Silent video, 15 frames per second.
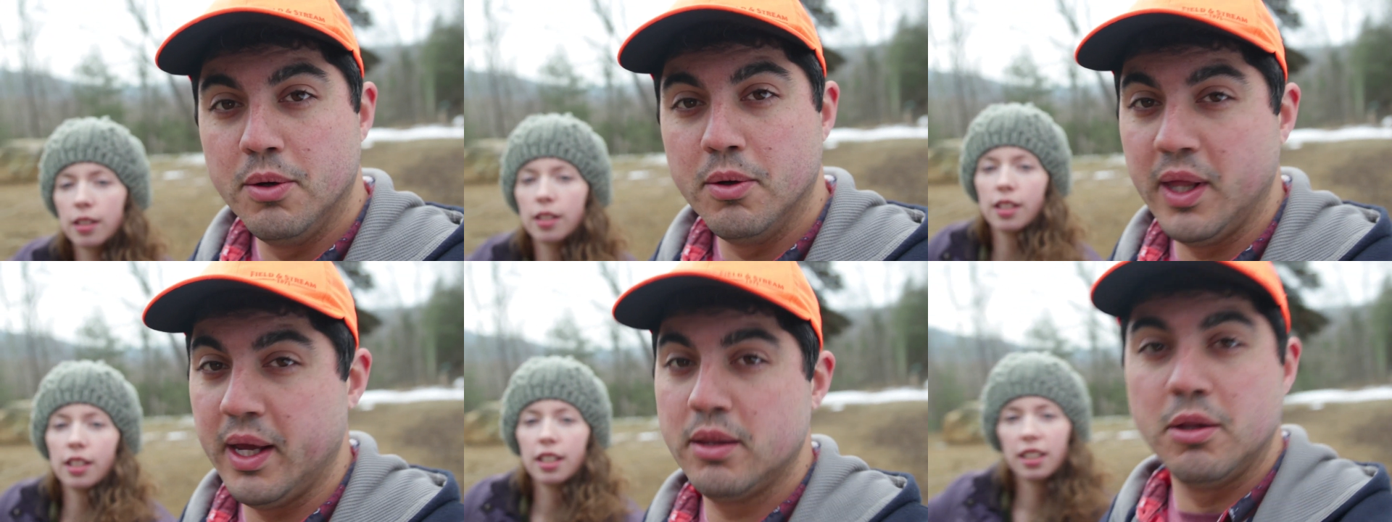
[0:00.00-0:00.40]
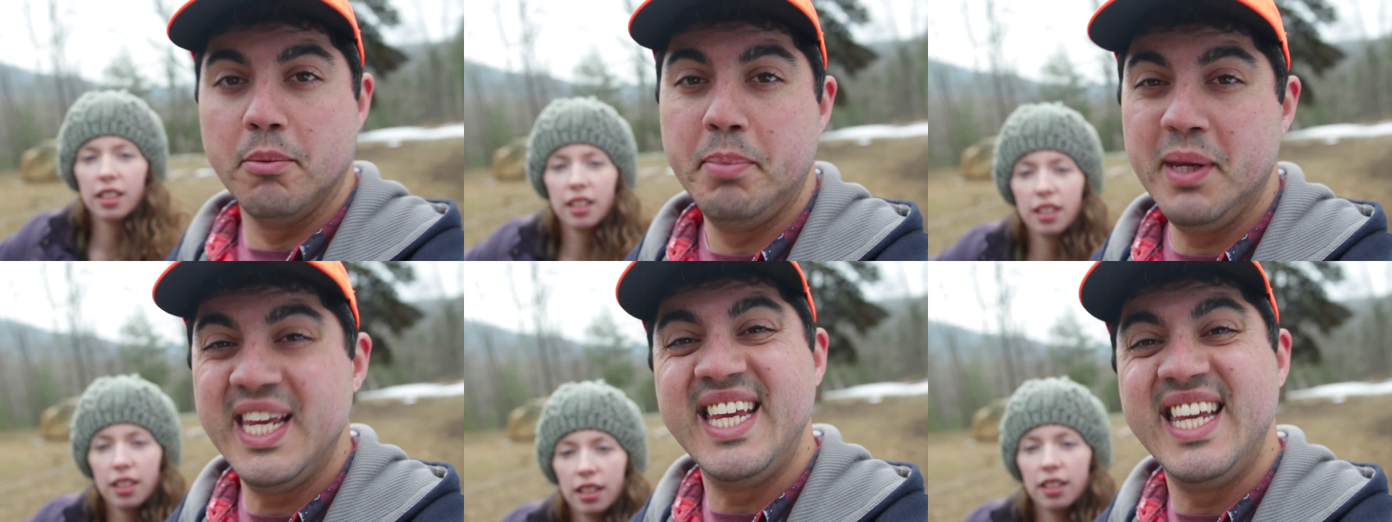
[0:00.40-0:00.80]
Speaker 1: like the
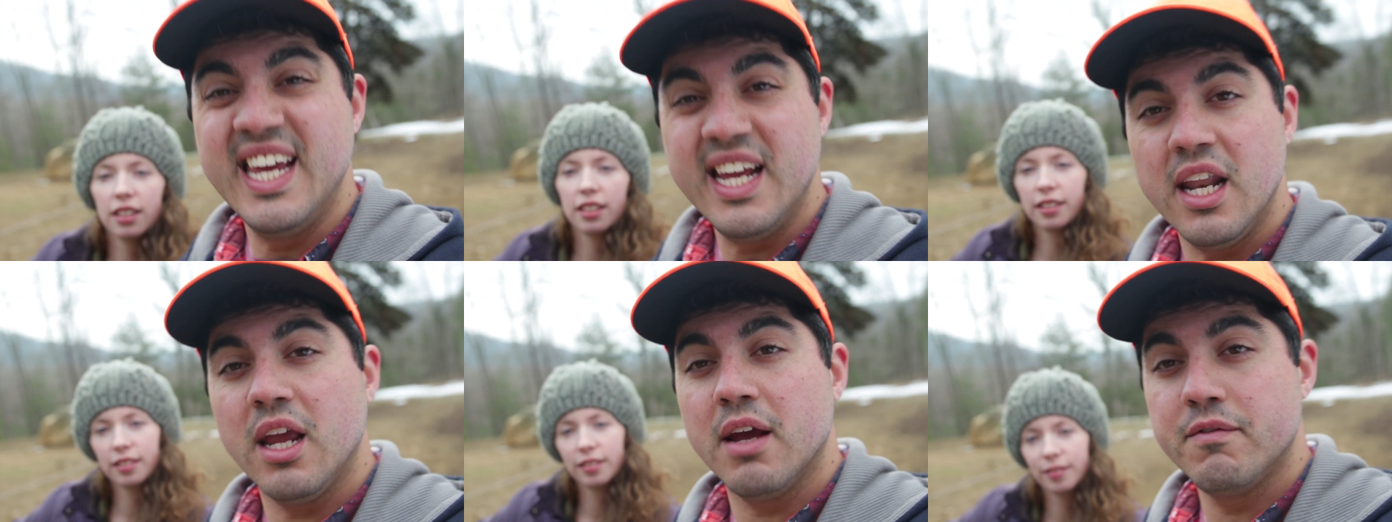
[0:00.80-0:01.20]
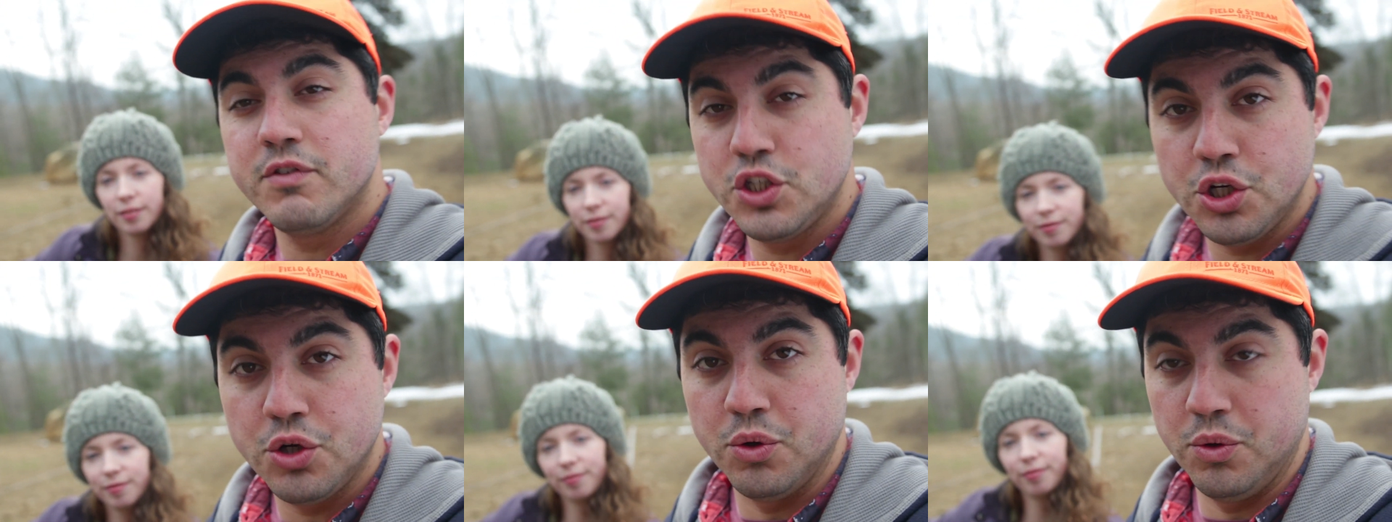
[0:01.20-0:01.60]
beginning of
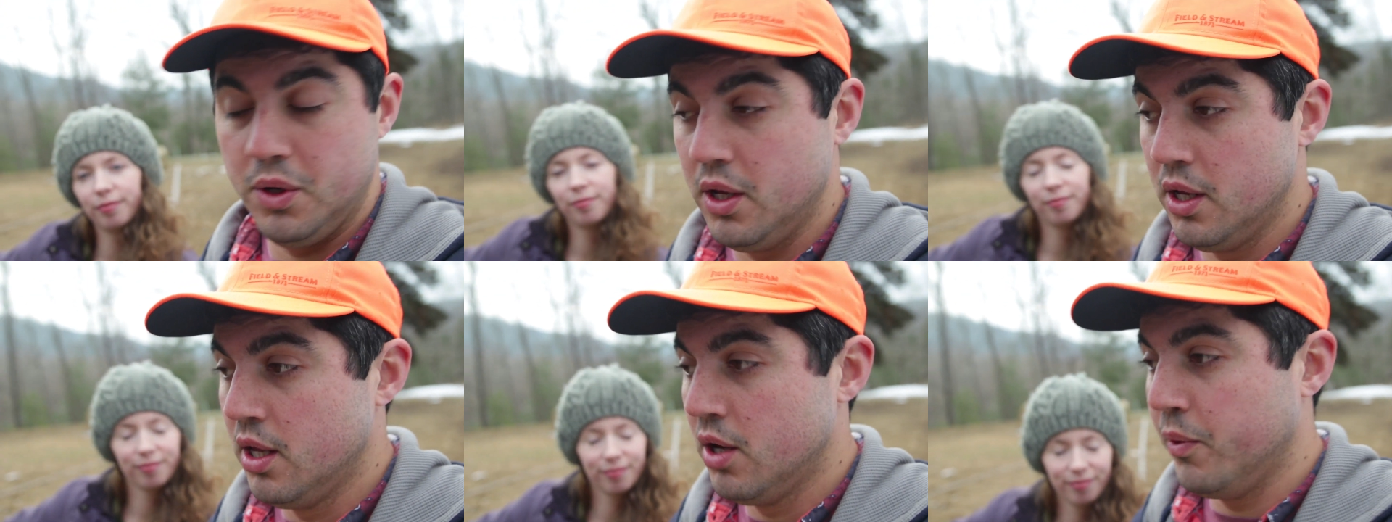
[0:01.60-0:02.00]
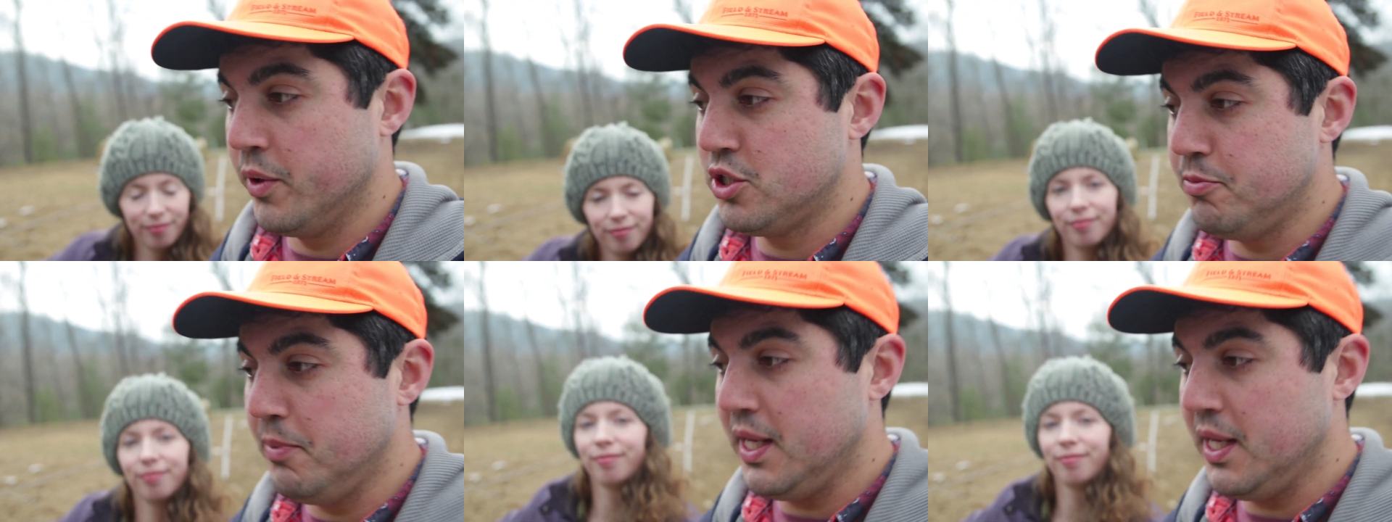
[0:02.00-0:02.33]
June, which